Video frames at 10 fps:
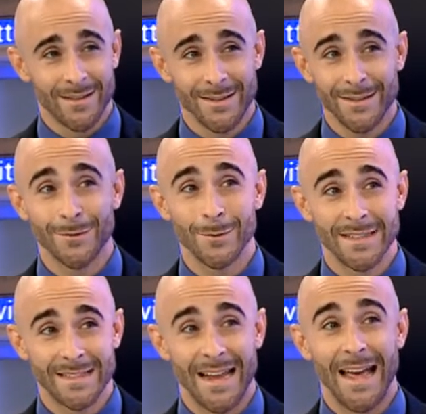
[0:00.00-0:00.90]
This has
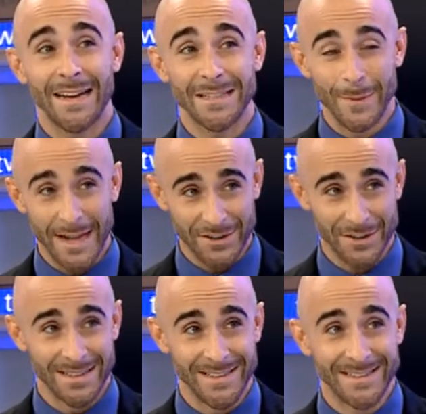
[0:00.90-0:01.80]
risen
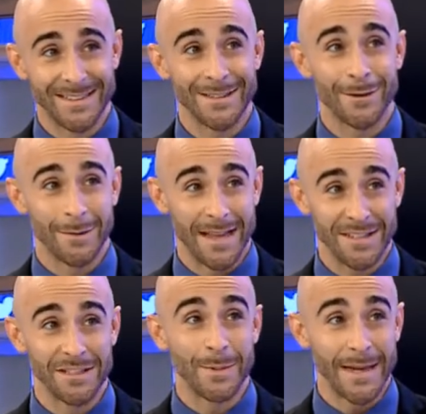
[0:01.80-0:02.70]
exponentially since the
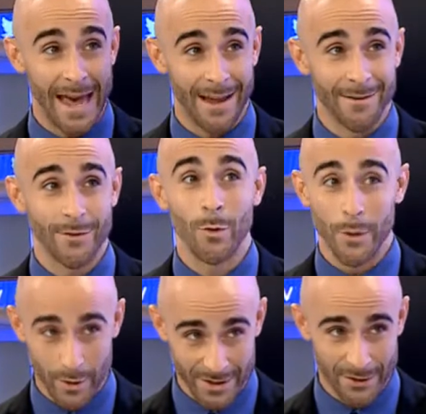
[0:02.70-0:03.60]
relations began
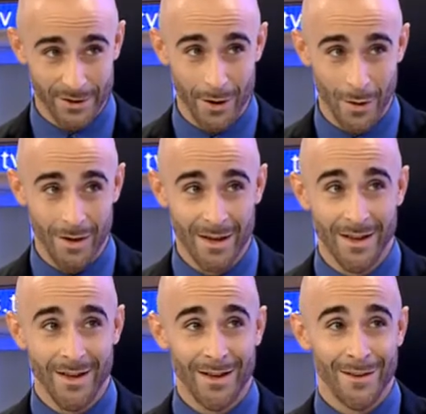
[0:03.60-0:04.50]
21 years ago.
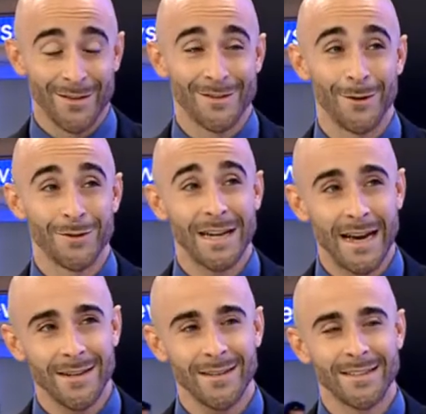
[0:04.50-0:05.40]
Okay. So
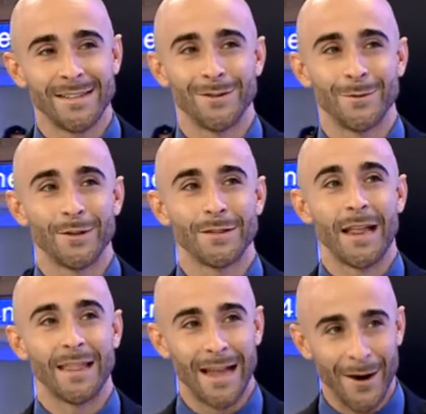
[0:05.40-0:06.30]
China is Israel's
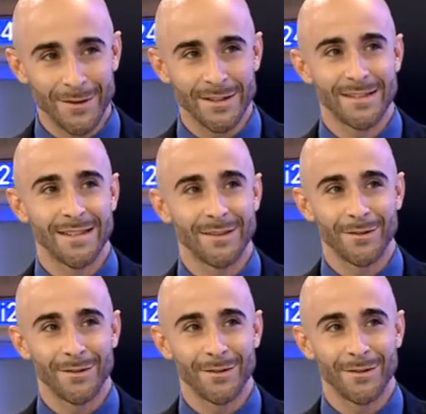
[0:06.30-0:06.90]
largest